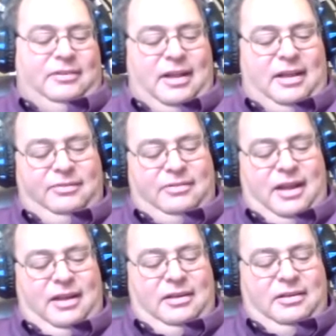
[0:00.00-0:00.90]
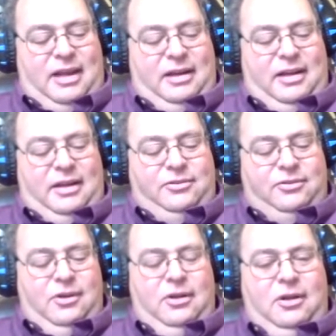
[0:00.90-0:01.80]
Uh, persuasion is
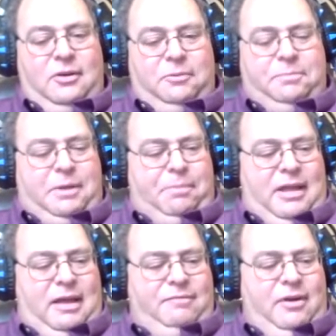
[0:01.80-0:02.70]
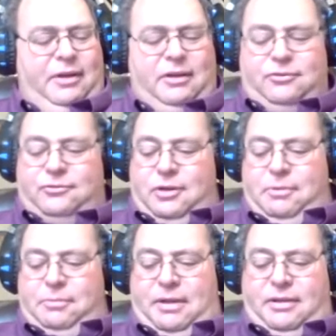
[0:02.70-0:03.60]
virtually impossible, I think
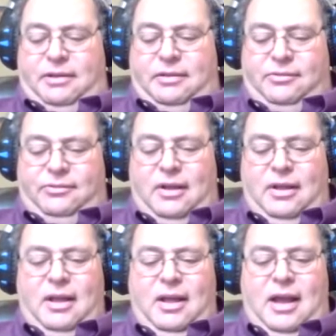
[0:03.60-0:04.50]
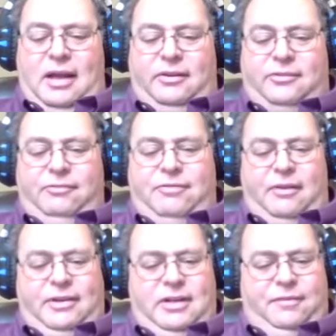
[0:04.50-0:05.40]
because most people are talking at the top of
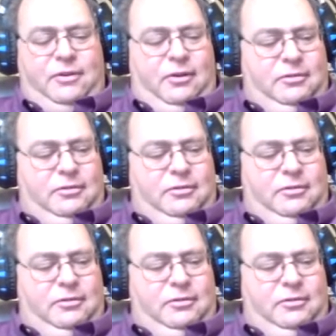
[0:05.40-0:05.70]
their lungs.